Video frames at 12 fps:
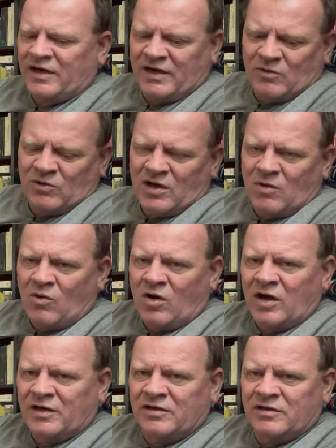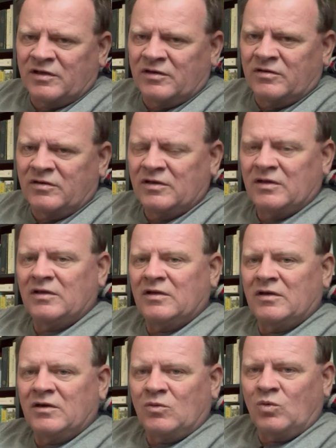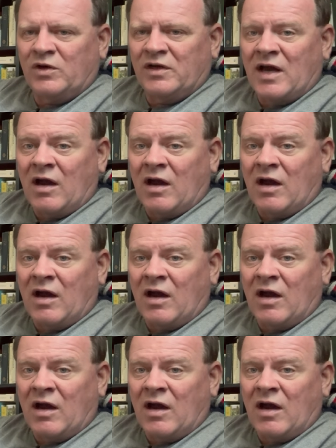I get what I want and then weed